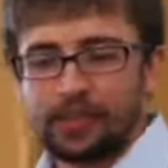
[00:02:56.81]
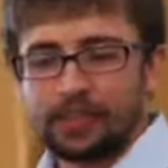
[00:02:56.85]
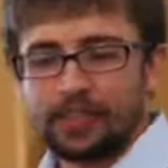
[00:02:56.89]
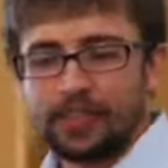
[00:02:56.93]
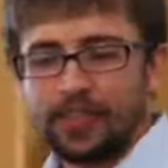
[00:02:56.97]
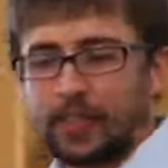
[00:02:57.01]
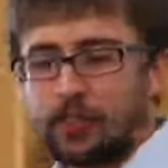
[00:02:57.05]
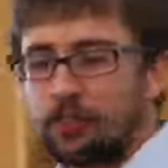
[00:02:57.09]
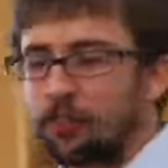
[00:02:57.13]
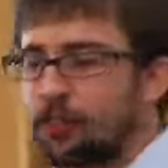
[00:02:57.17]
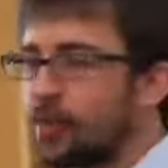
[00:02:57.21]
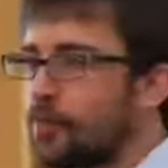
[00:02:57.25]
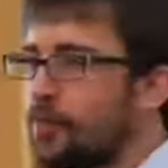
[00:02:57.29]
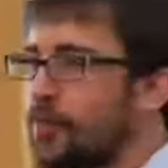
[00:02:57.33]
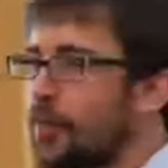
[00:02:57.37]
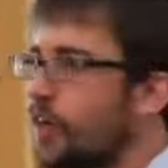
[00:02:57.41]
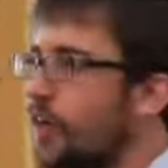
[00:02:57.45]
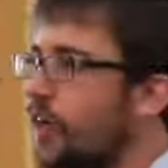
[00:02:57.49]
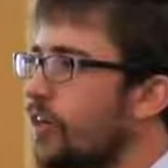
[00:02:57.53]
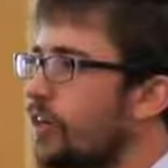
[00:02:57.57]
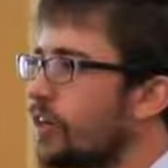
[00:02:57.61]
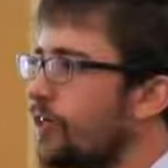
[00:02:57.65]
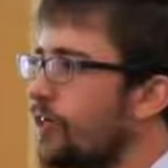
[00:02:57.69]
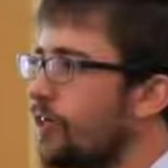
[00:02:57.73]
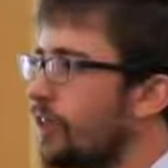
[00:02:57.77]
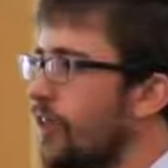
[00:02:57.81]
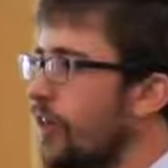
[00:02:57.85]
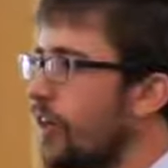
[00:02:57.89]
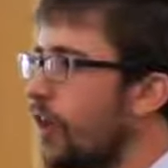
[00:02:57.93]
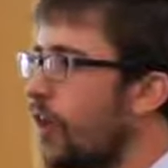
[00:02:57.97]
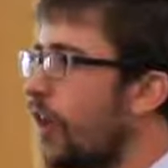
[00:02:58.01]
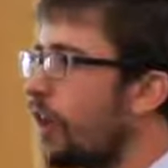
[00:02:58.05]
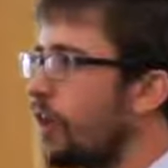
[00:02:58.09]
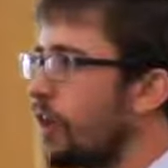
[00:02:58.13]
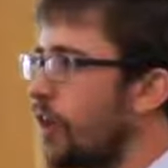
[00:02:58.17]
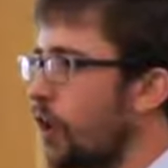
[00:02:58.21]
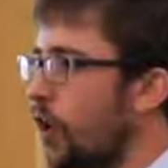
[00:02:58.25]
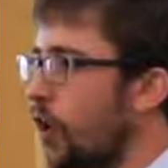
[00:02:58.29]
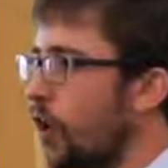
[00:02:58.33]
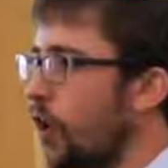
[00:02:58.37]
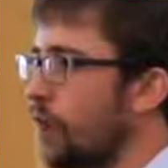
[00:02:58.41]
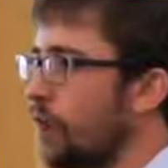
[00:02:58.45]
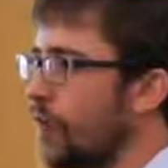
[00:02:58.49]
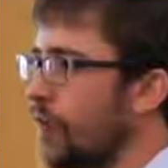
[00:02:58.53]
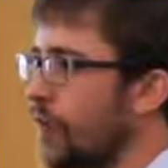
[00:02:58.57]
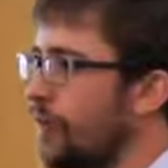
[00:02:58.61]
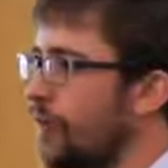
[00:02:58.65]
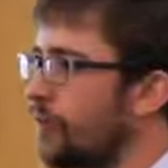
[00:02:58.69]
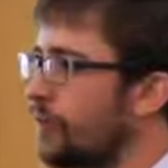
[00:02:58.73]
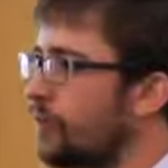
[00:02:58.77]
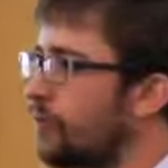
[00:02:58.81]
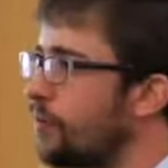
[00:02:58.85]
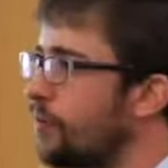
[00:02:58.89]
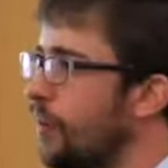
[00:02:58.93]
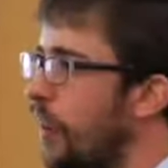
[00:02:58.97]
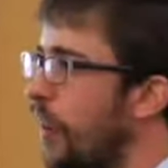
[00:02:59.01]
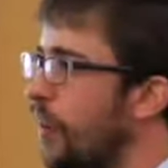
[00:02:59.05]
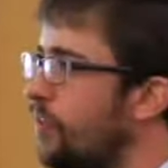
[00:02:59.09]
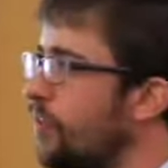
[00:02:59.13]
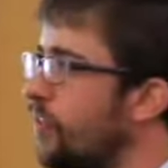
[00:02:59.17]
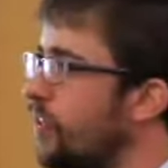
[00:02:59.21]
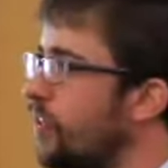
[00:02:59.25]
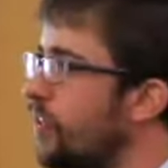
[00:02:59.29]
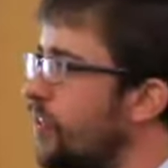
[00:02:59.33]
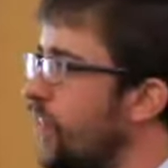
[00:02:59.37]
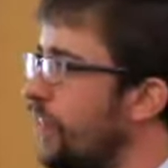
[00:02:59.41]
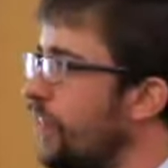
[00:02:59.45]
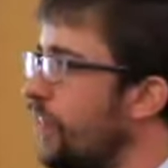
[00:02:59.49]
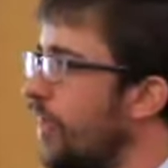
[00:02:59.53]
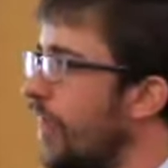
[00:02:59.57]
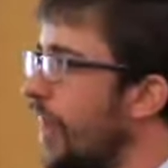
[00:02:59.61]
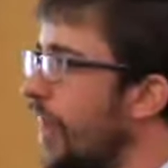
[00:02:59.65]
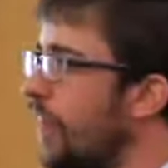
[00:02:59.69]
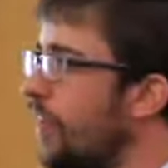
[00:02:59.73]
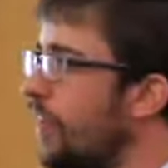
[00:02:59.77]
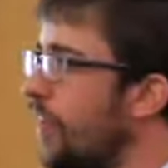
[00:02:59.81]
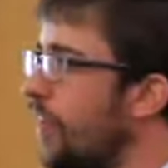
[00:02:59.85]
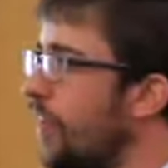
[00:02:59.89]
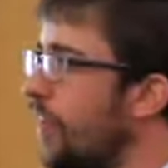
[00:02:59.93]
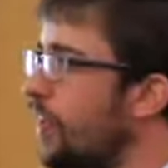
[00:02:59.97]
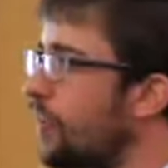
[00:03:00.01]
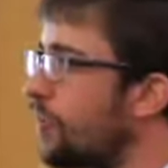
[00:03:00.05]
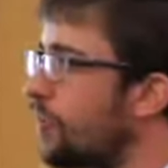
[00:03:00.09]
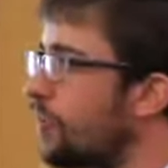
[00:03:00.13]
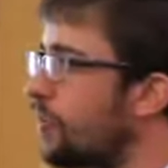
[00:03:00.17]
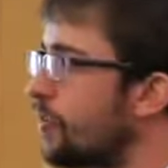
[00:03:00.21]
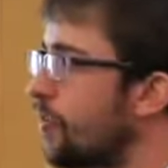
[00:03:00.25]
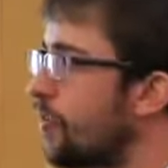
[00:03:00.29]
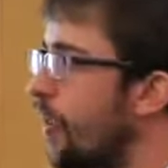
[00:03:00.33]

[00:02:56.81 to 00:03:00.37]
simply because of the unknown. Having said that,